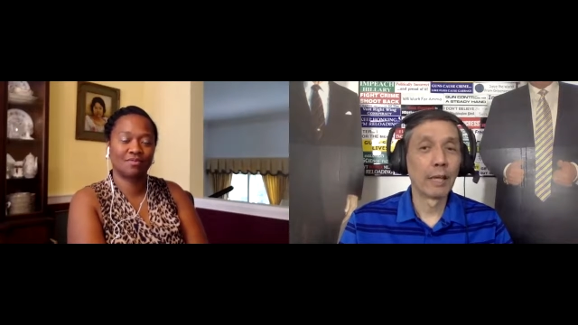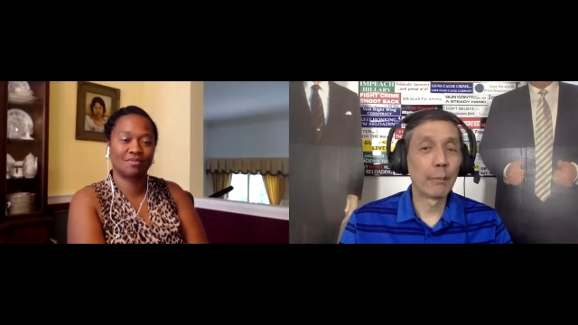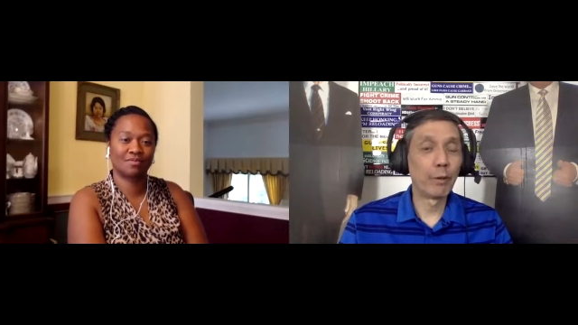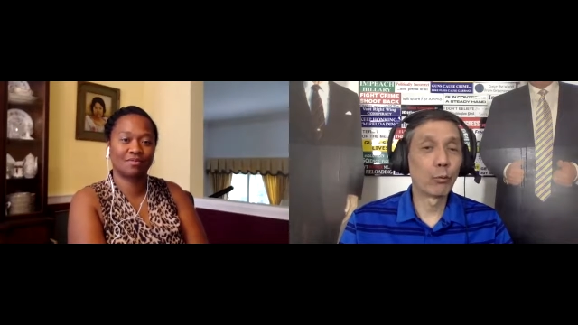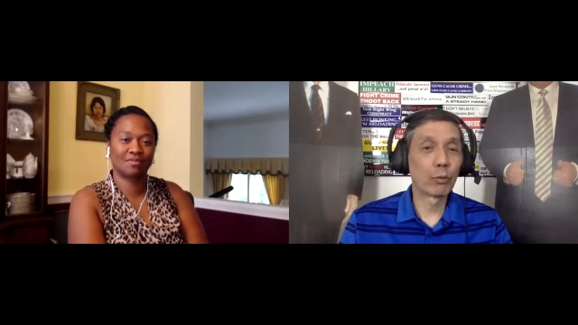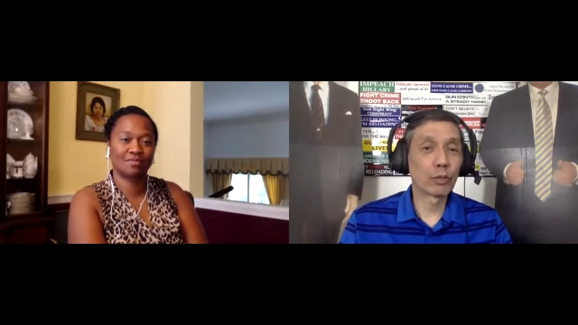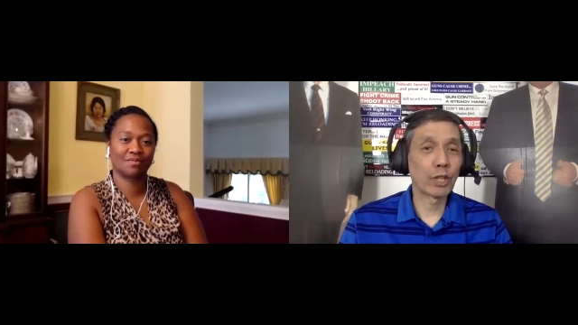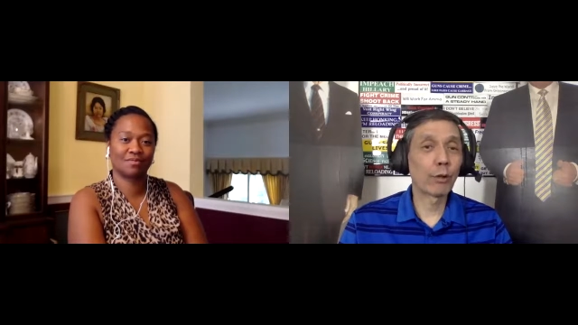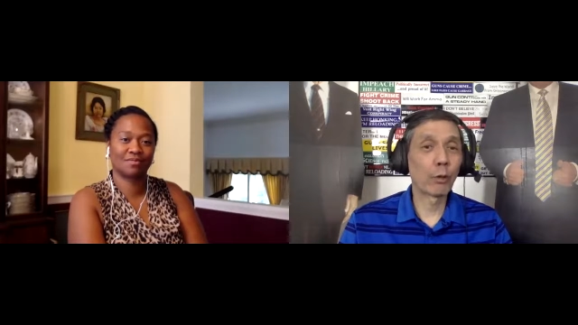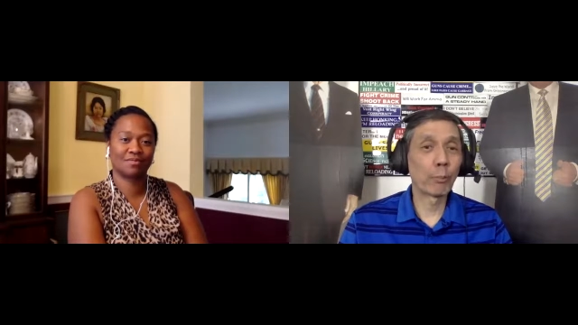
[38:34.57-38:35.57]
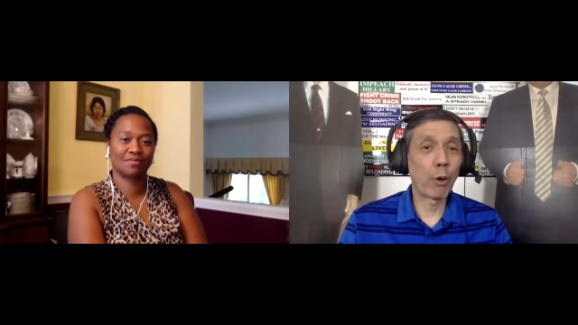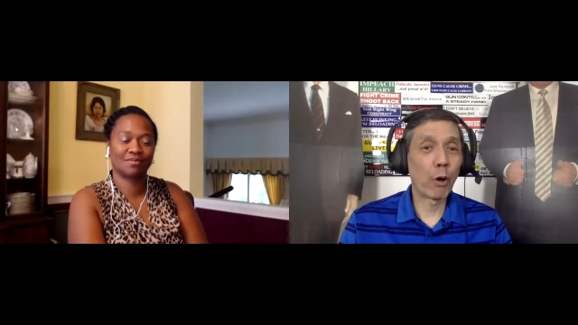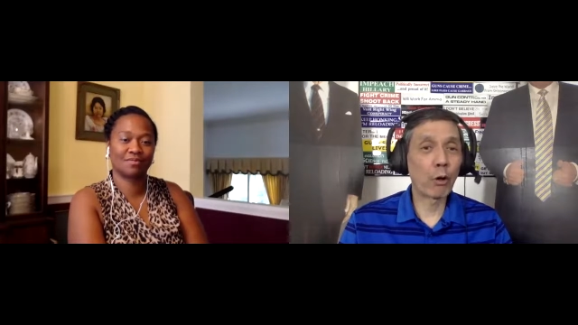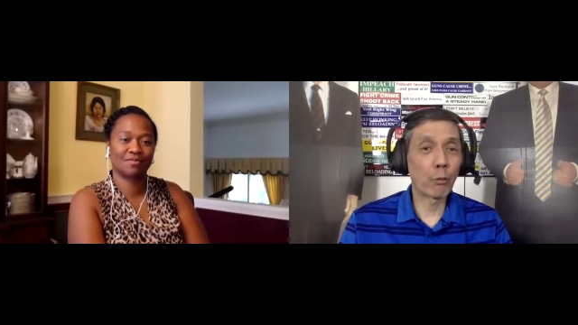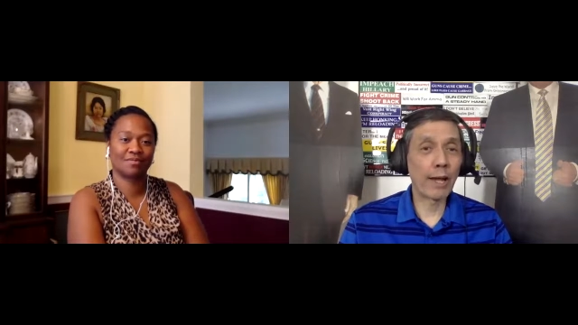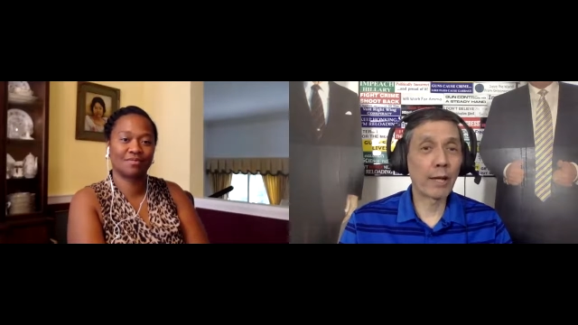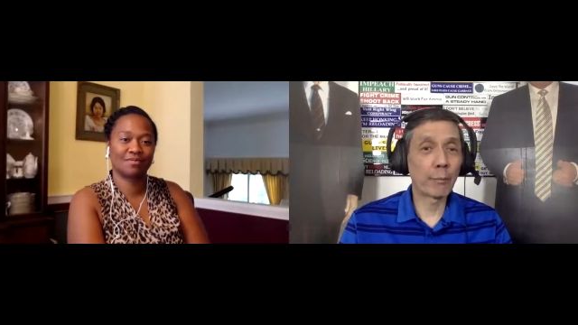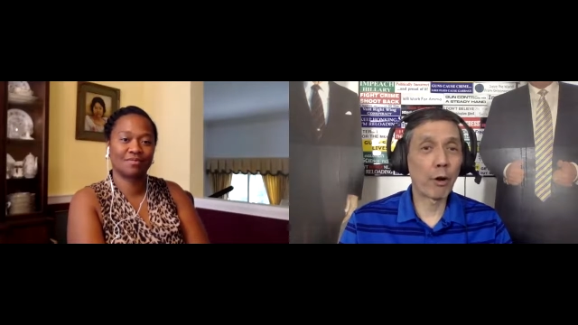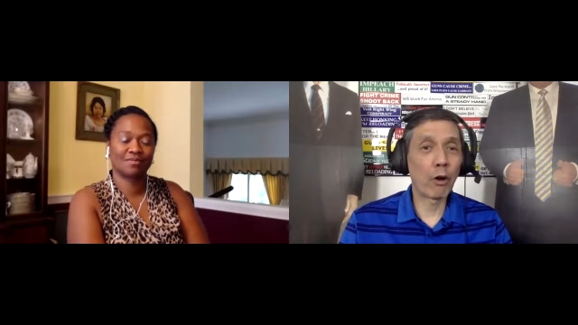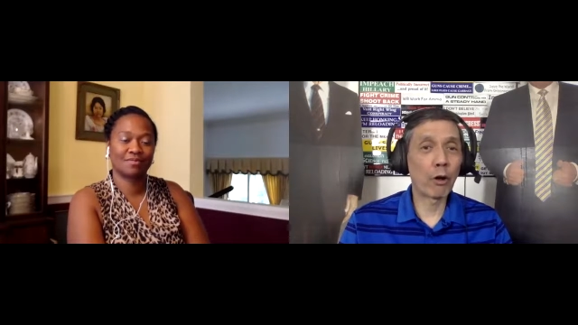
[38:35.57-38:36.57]
Speaker 1: I mean, Senator Paul,
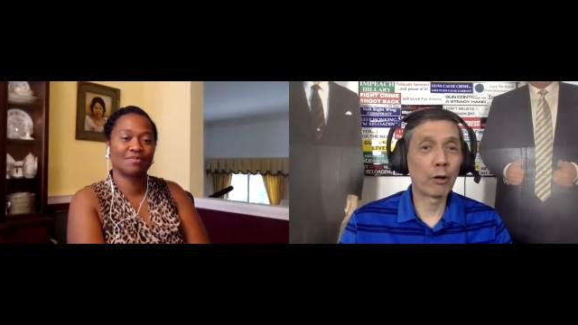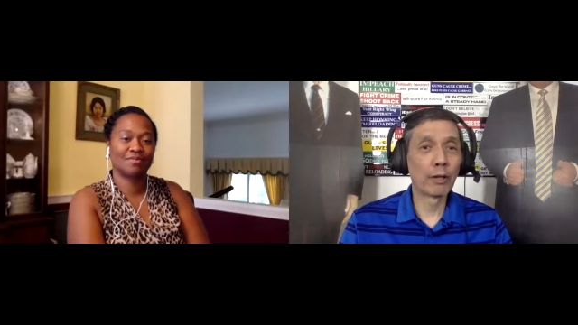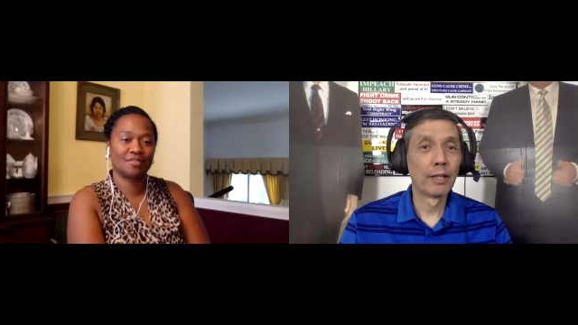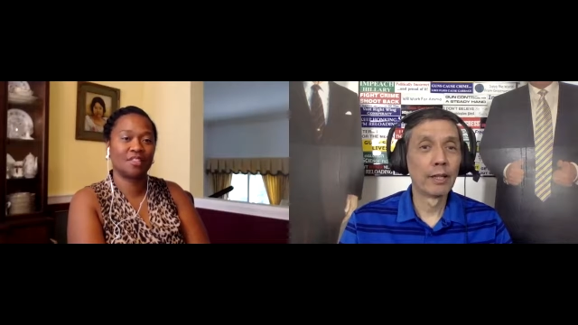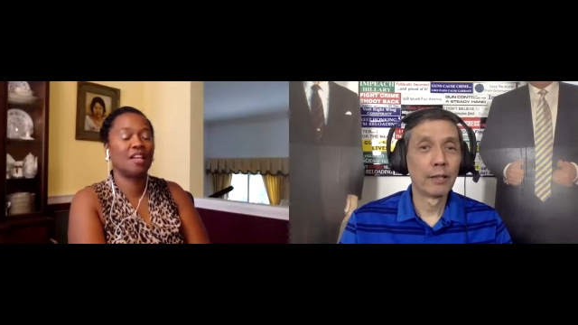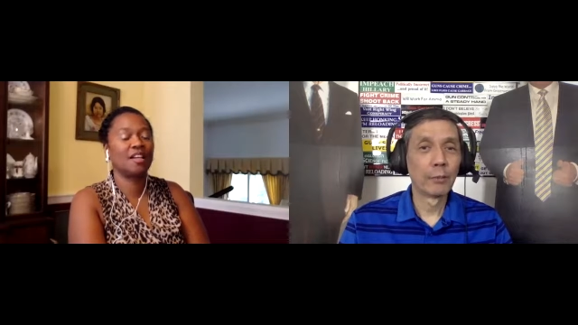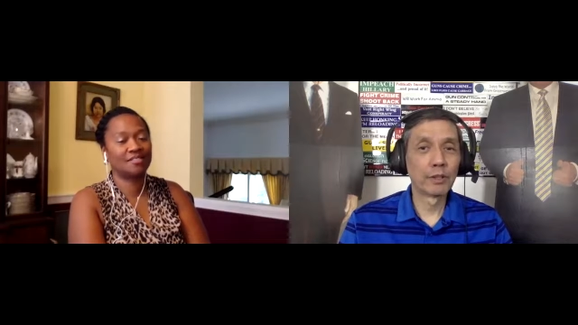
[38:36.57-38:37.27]
Rand Paul, yeah.